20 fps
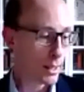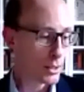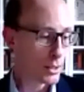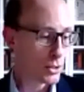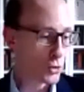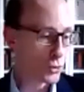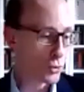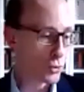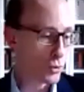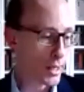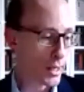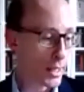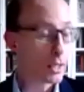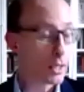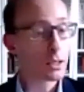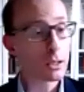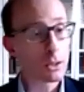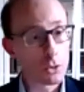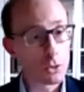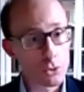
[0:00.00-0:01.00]
to
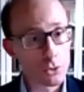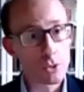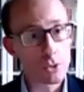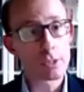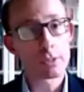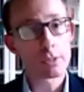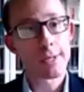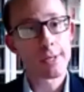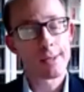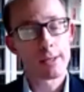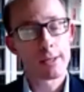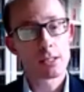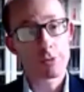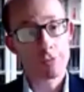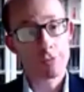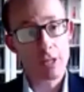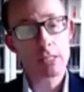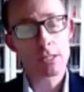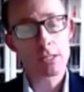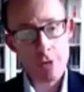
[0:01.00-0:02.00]
include
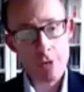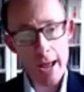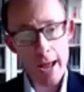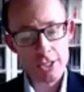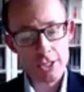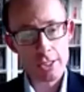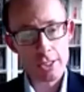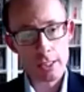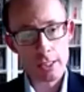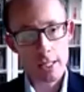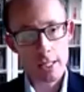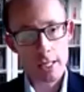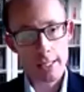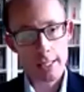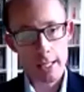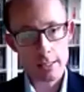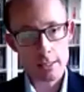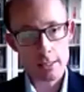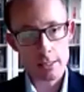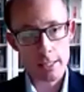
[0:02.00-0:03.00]
defensive action
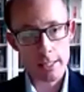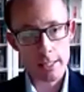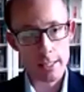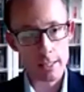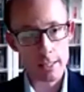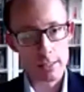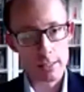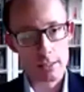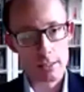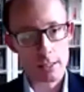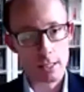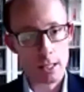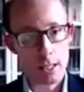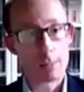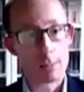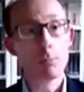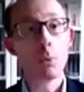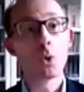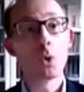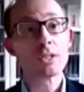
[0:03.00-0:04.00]
against these
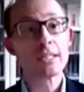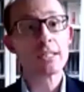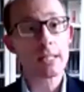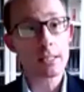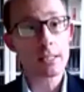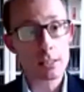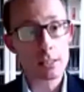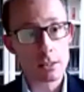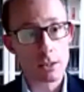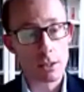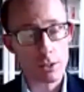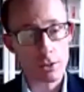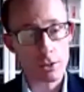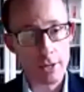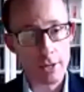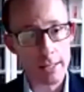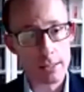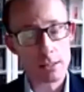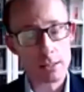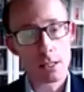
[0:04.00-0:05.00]
more distant
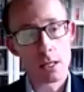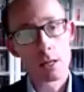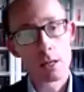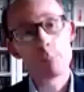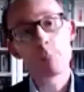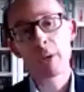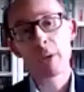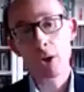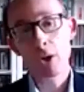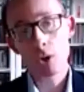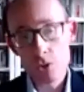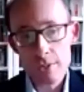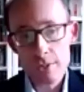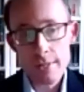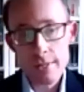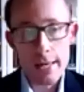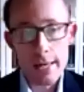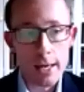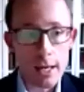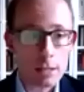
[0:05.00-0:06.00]
threats,
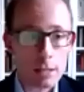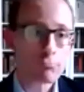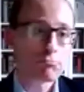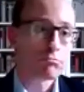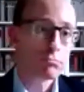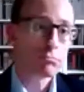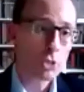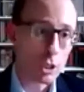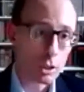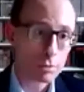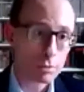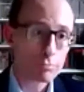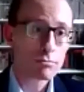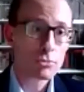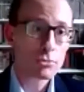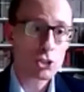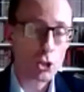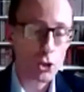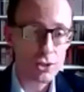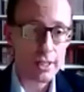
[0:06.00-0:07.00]
because they're
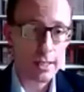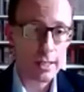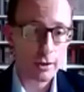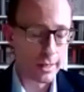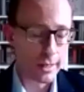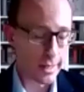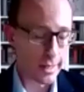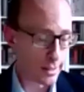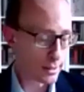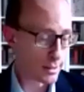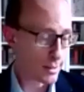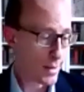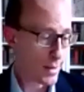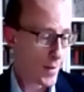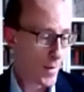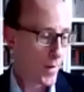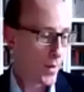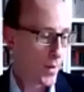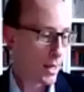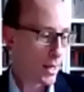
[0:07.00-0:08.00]
so serious,
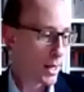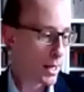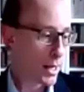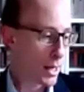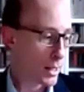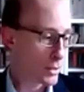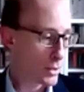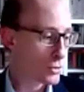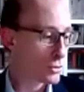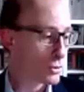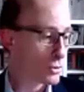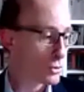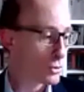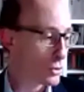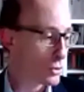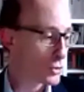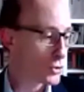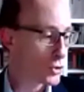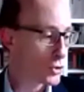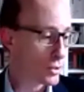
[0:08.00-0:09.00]

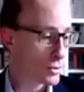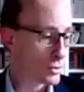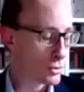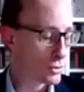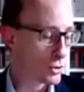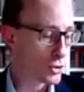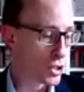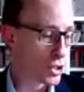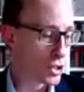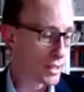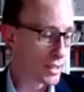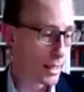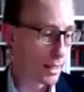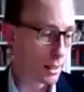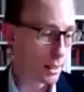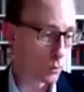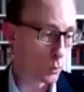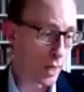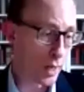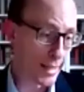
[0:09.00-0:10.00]
you just
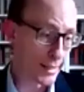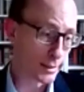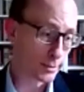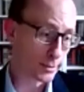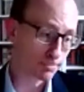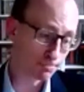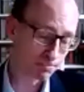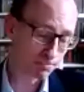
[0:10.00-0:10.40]
can't wait.